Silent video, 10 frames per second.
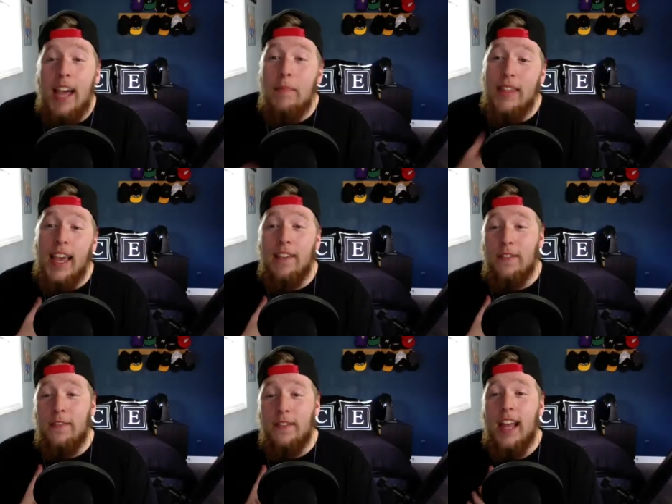I'm
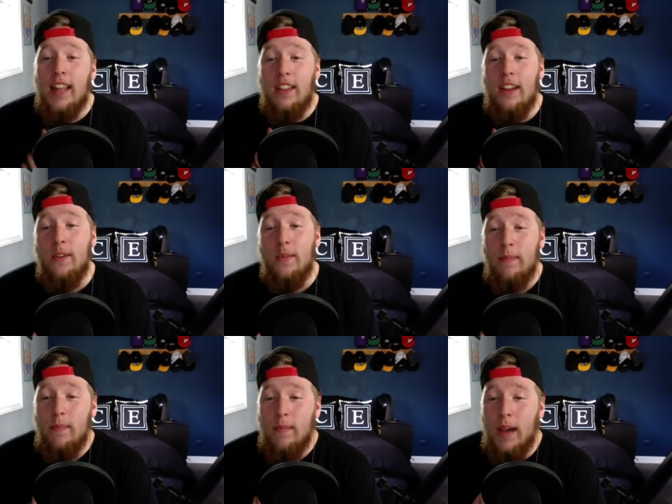thankful for that though,
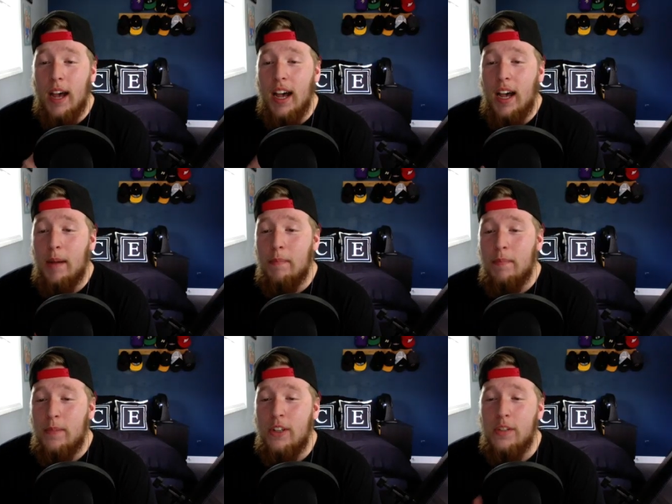
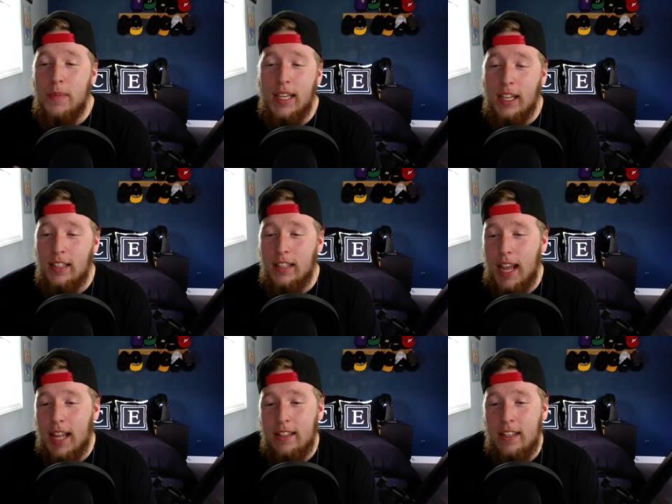just because of
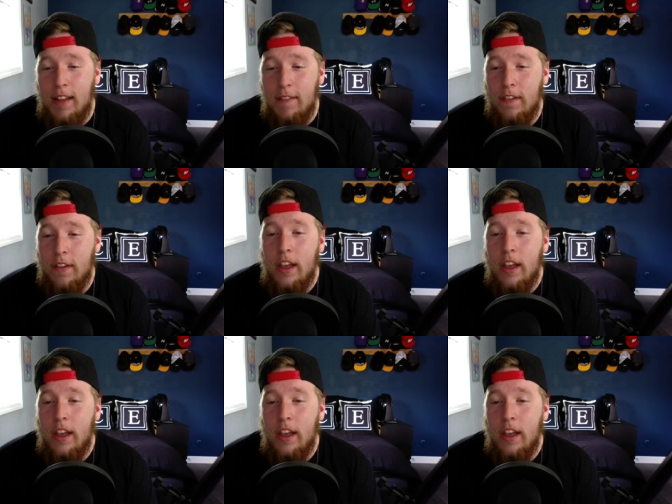that stuff.